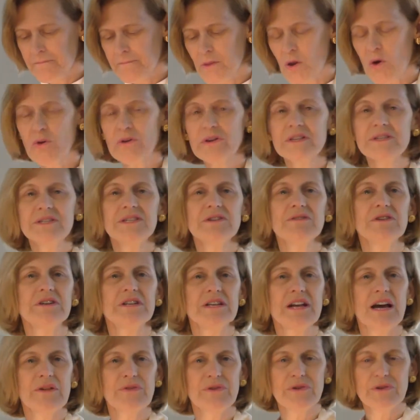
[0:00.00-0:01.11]
Or is there
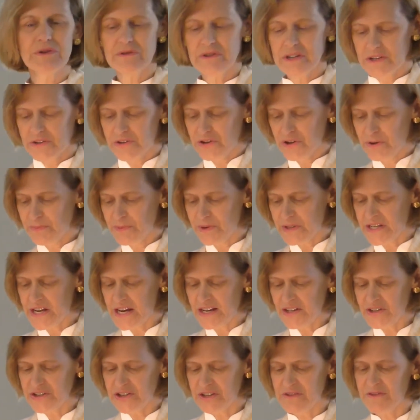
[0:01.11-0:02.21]
another
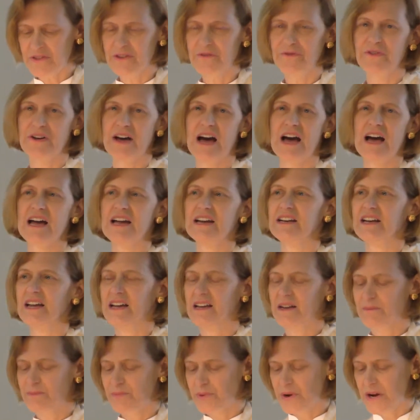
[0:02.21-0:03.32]
interpretation of the vine
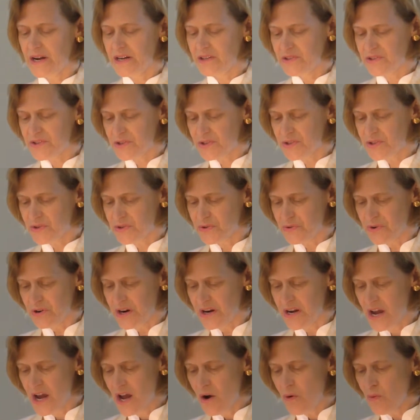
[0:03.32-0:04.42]
and branches story,
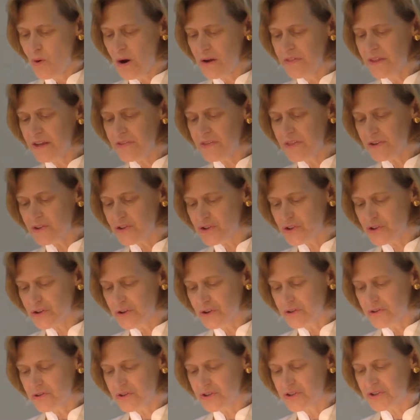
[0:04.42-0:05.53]
one that the
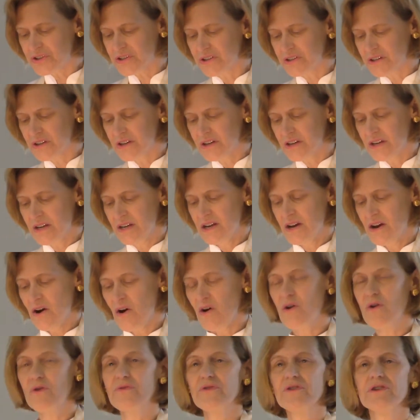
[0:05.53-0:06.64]
church,
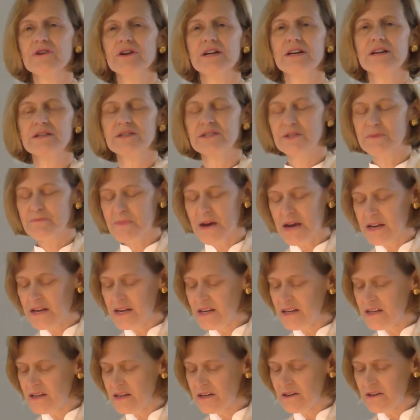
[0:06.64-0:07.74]
over its many
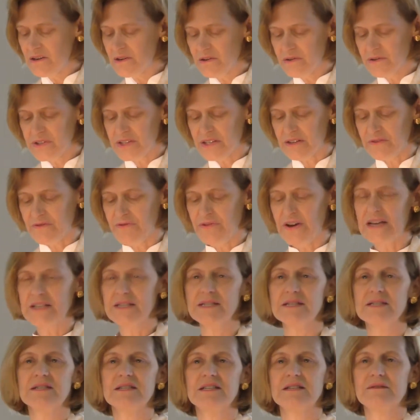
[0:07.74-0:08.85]
years
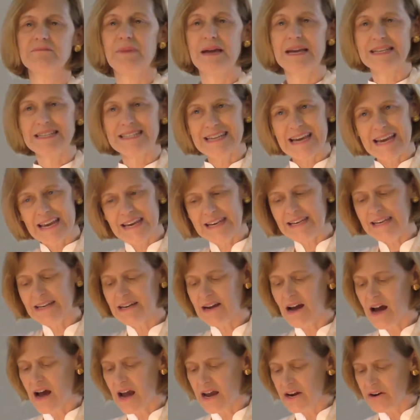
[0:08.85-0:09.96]
invested in maintaining
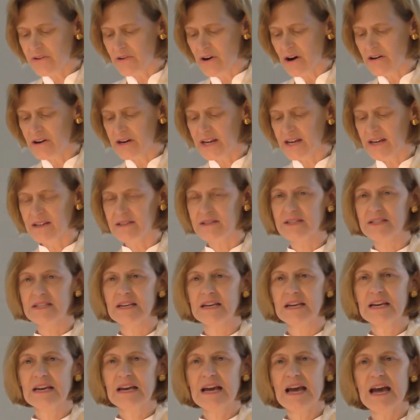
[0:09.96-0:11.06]
hierarchies,
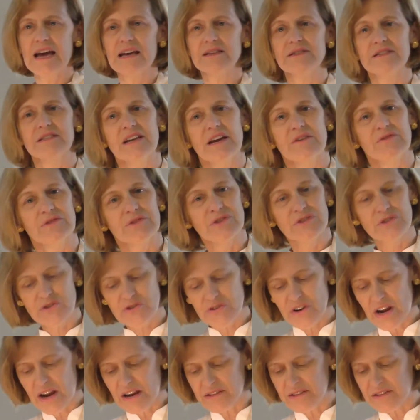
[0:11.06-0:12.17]
has never
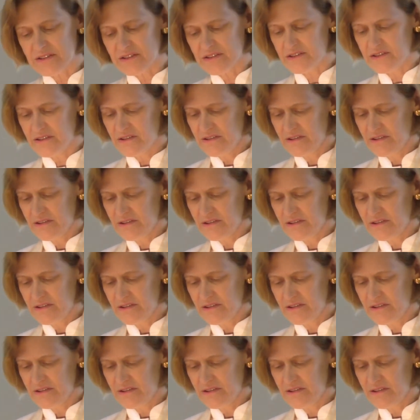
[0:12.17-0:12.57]
stressed?